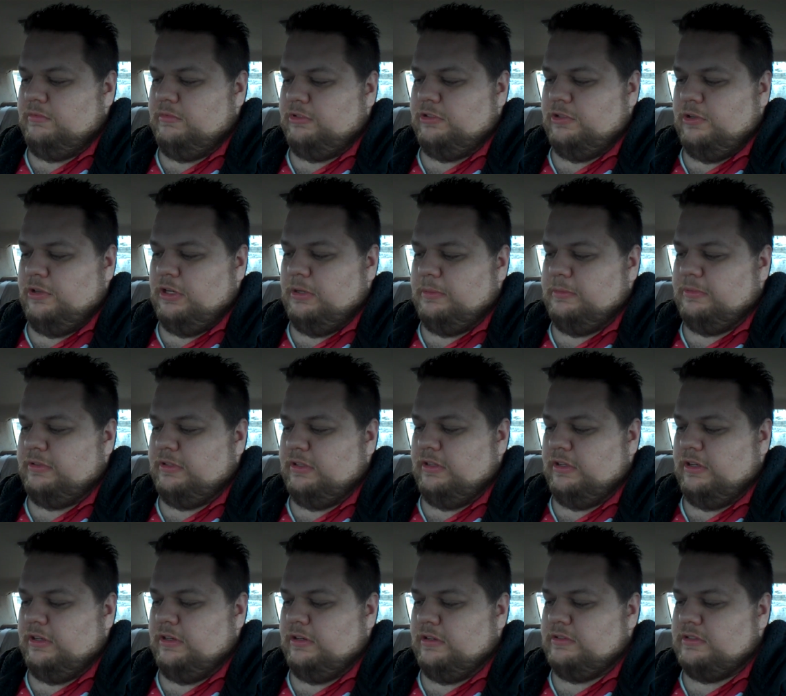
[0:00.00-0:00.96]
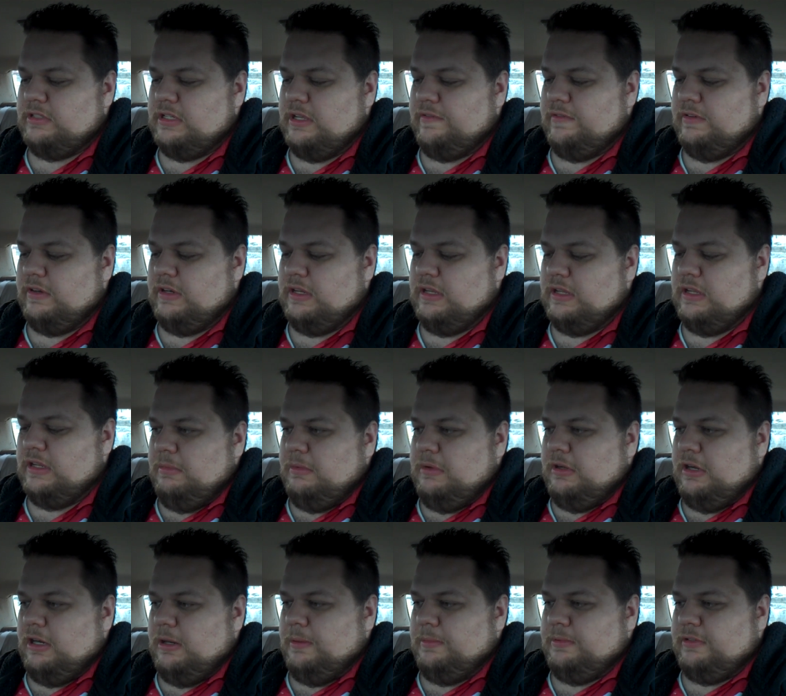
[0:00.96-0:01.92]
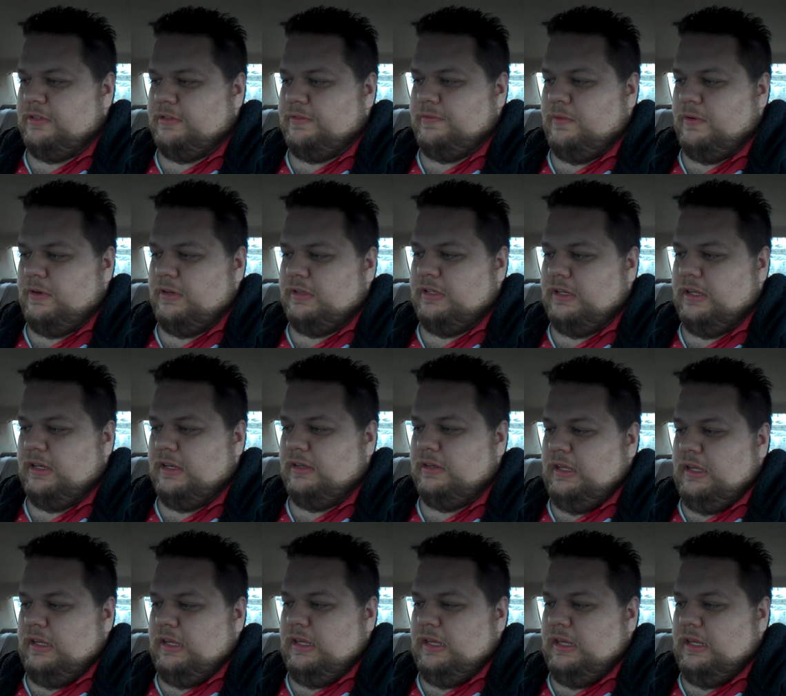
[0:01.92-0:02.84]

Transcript: sodium still 170, carbs is 14,